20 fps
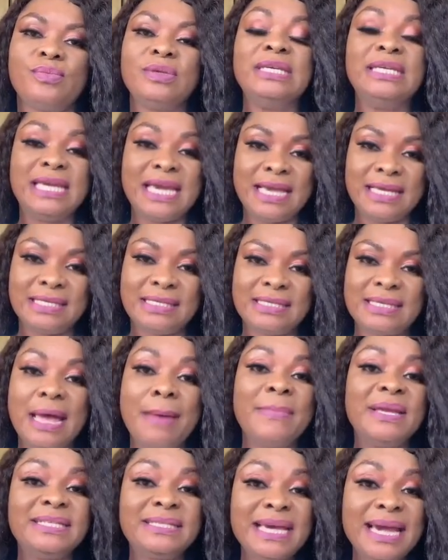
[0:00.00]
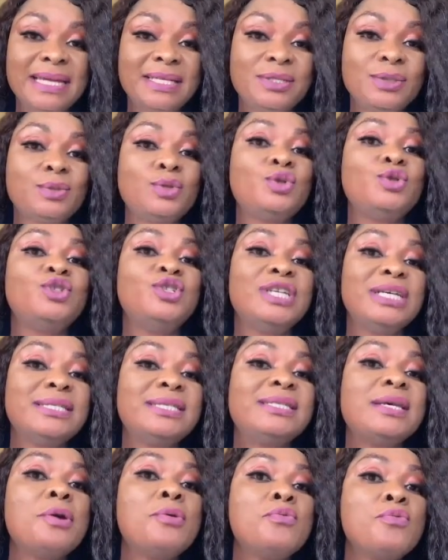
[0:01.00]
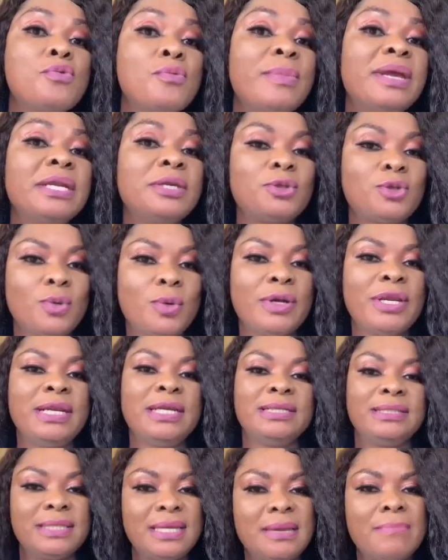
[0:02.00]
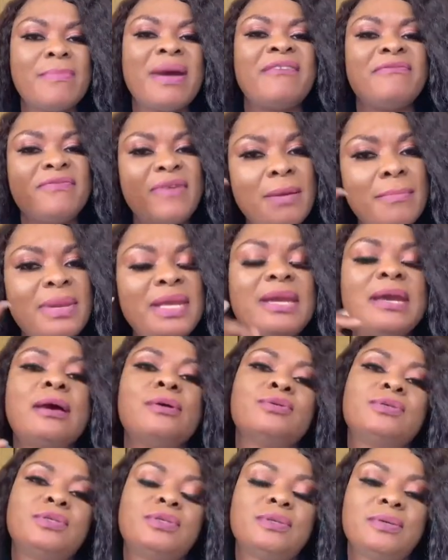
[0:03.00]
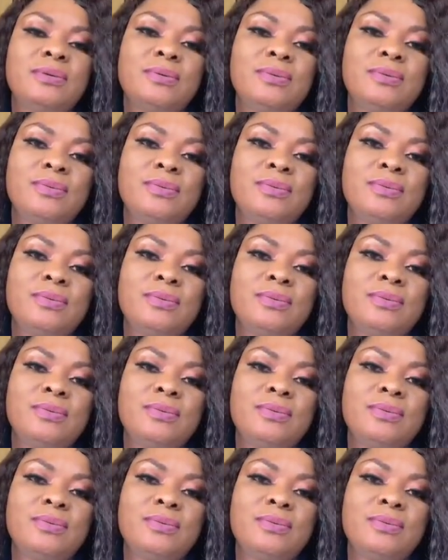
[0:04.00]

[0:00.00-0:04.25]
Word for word: Yes, I'm entitled to just a room and a toilet in my family house.